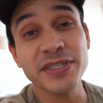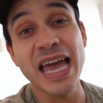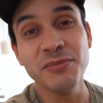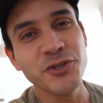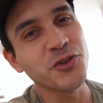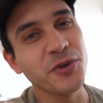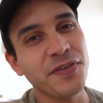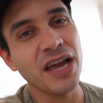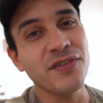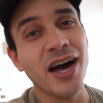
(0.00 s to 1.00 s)

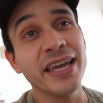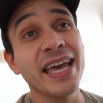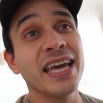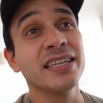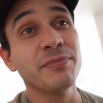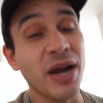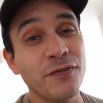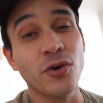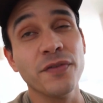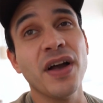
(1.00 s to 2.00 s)
M235i and my
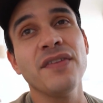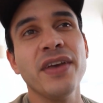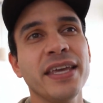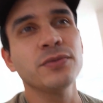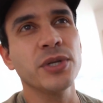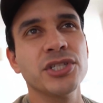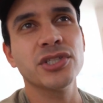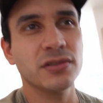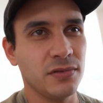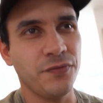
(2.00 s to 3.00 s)
458,
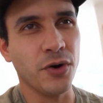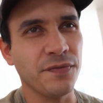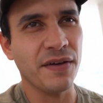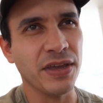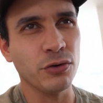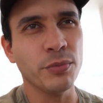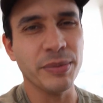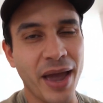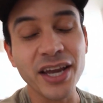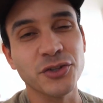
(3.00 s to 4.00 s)
which the 458 will be
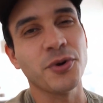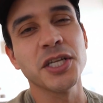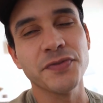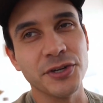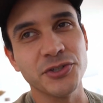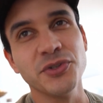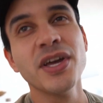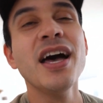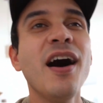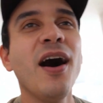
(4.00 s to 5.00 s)
back in the garage very soon.
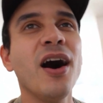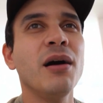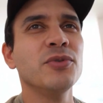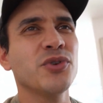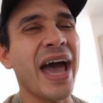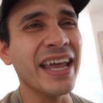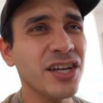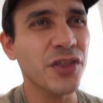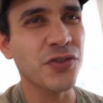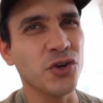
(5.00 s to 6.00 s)
So adding
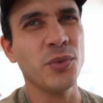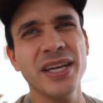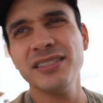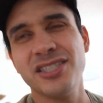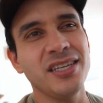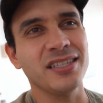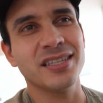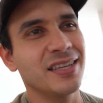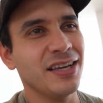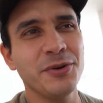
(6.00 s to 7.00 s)
a third one,
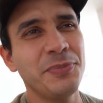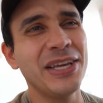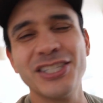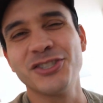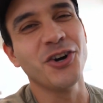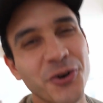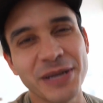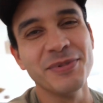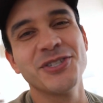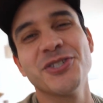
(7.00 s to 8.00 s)
geez, that would be so
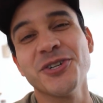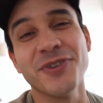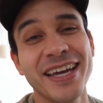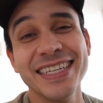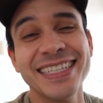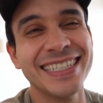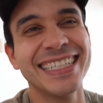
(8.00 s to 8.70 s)
immature, right?